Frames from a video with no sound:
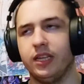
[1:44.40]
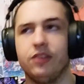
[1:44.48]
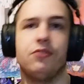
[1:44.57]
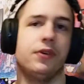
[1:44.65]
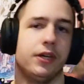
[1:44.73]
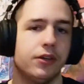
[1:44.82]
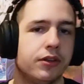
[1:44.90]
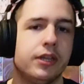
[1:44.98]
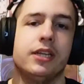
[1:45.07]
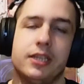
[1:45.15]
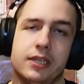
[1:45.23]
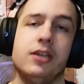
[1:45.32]
It's very
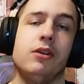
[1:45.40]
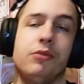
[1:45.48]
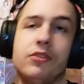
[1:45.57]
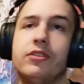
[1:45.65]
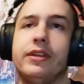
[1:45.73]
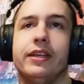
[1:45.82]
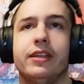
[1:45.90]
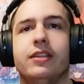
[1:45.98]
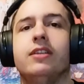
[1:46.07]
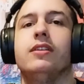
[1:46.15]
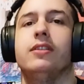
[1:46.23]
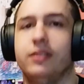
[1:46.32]
unique, obviously.
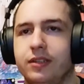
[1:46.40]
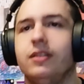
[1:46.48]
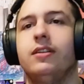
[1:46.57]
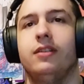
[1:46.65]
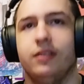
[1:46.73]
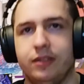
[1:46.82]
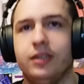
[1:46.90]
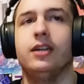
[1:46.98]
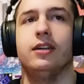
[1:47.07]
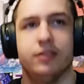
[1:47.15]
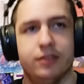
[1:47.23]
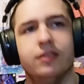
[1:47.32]

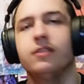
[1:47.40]
Yeah.